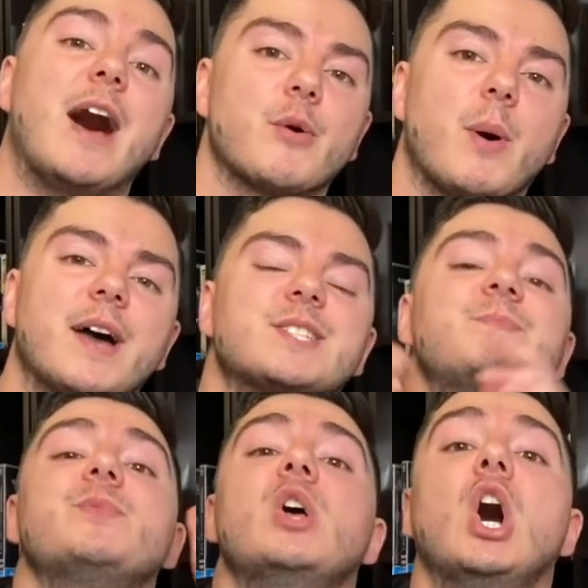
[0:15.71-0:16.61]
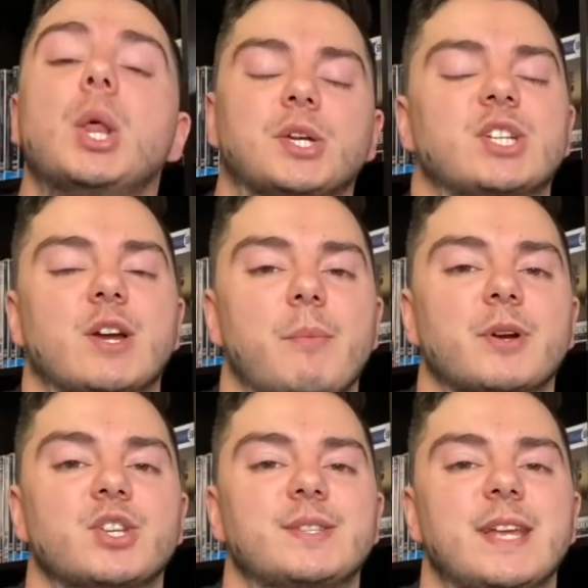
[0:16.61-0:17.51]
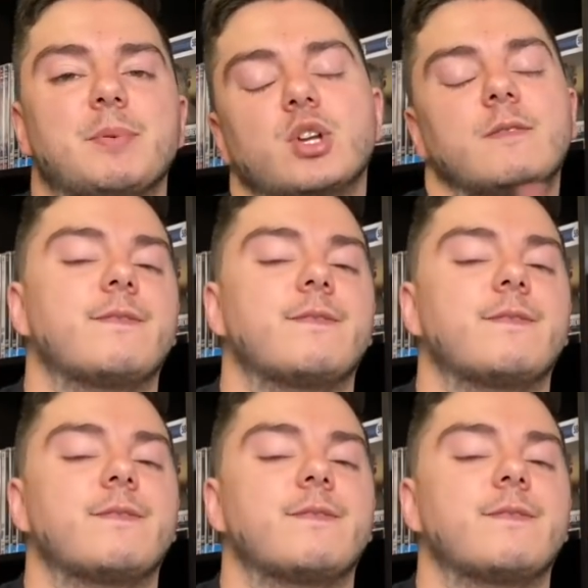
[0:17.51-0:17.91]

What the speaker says: Otherwise, let's just get right back into this episode.